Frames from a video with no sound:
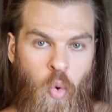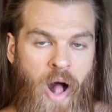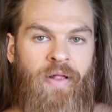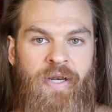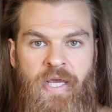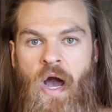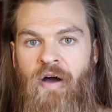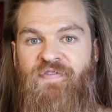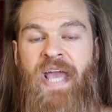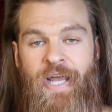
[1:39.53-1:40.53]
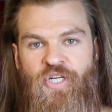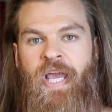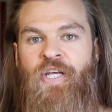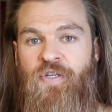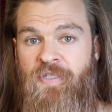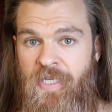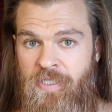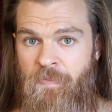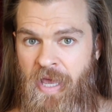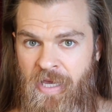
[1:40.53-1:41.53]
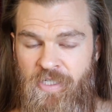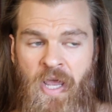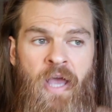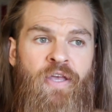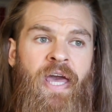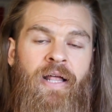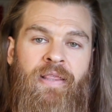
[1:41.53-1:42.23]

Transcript: quality of the educational system is. You get a